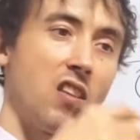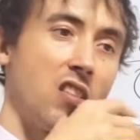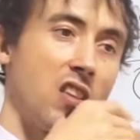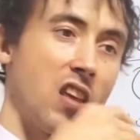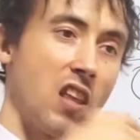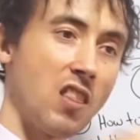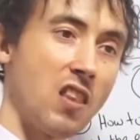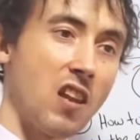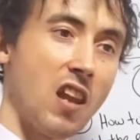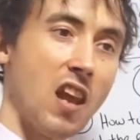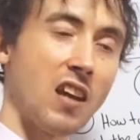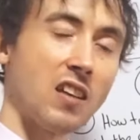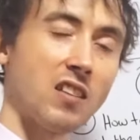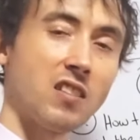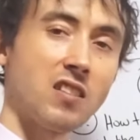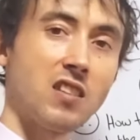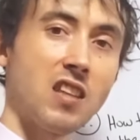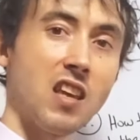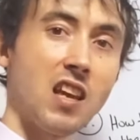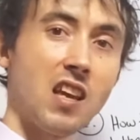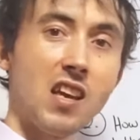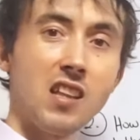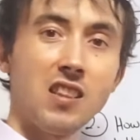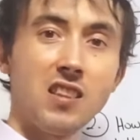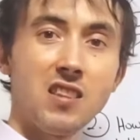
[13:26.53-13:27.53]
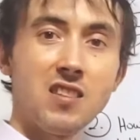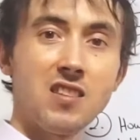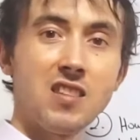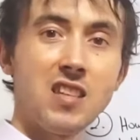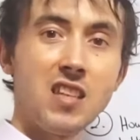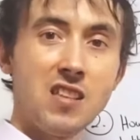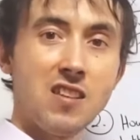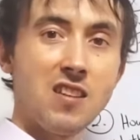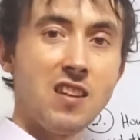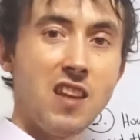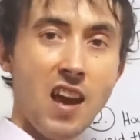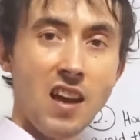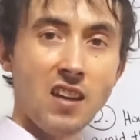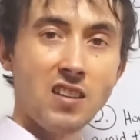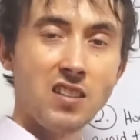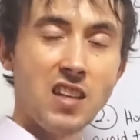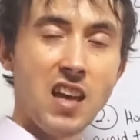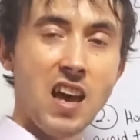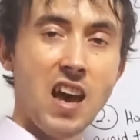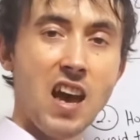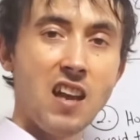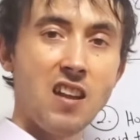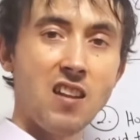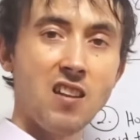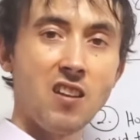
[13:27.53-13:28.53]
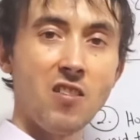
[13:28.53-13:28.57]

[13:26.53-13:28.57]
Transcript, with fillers: then the next they get see the next ad